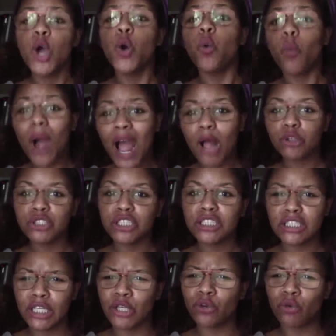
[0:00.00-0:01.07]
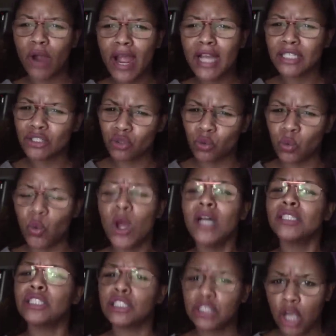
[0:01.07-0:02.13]
while she's in grad school
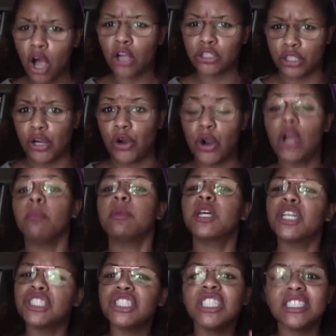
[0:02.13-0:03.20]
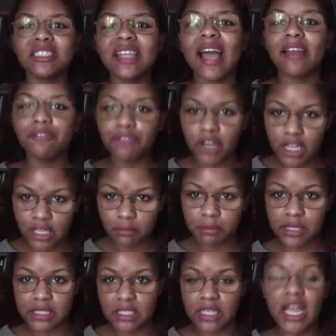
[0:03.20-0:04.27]
to talk to her because she's that fucking
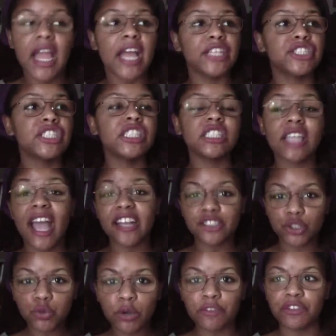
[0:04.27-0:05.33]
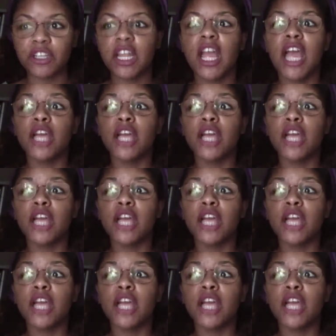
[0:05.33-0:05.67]
busy and she's that driven,